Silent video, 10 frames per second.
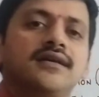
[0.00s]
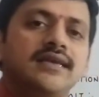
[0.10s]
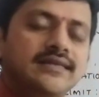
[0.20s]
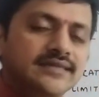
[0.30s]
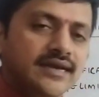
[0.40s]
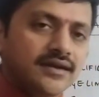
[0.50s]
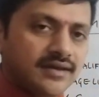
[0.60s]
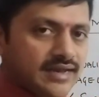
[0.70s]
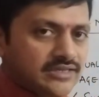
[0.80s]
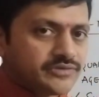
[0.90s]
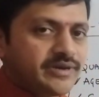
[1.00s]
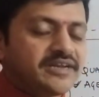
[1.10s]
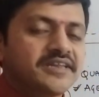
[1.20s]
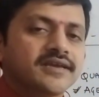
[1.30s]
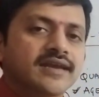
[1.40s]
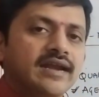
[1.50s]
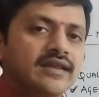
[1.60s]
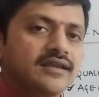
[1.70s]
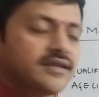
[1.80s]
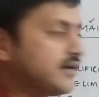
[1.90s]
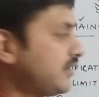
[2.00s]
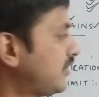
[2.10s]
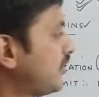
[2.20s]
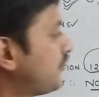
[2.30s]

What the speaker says: is the eligibility criteria.